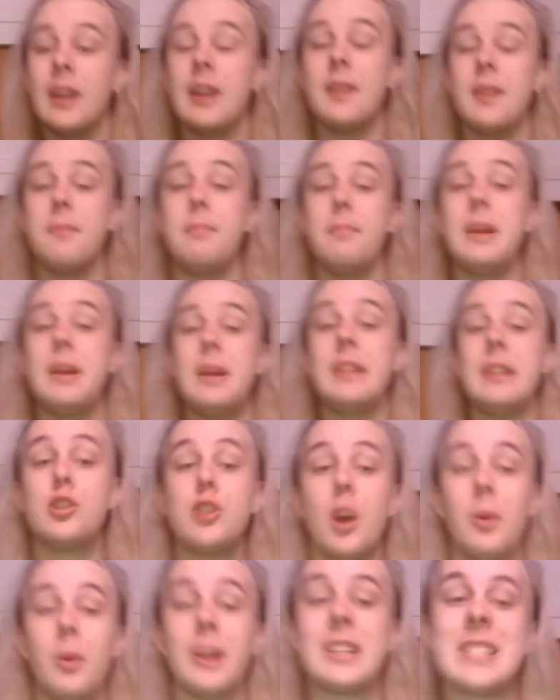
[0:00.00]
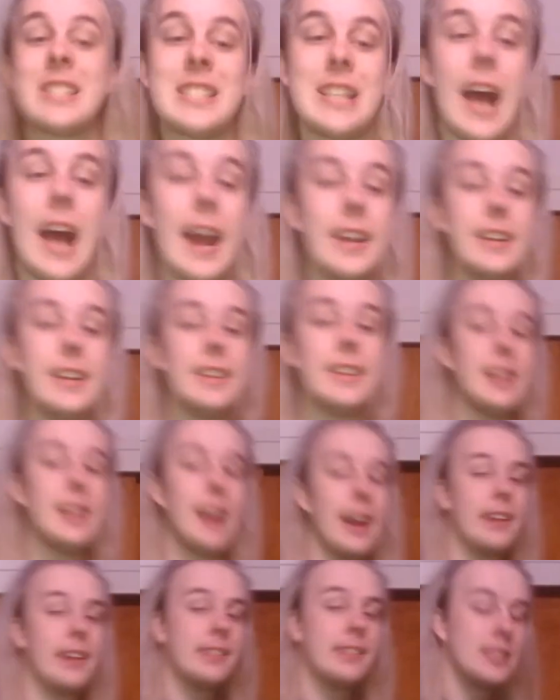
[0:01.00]
been so excited that
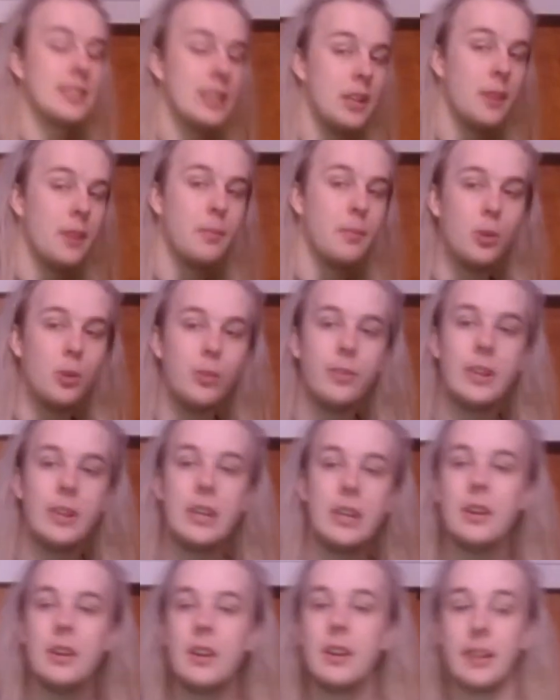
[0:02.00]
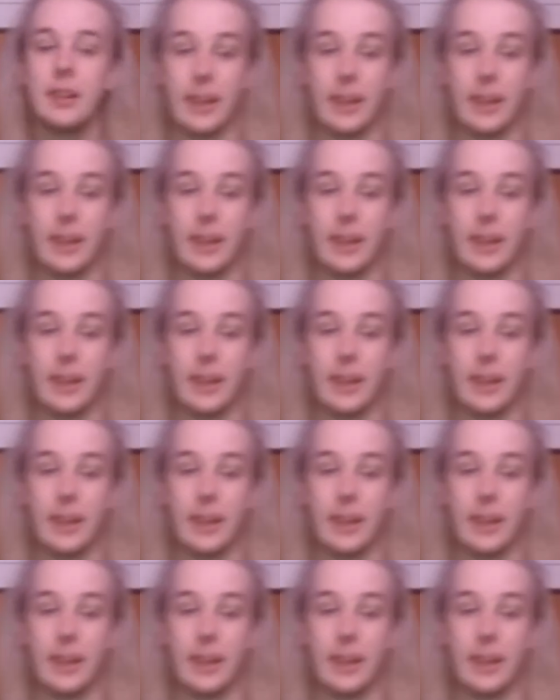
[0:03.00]
I had seen a movie, like a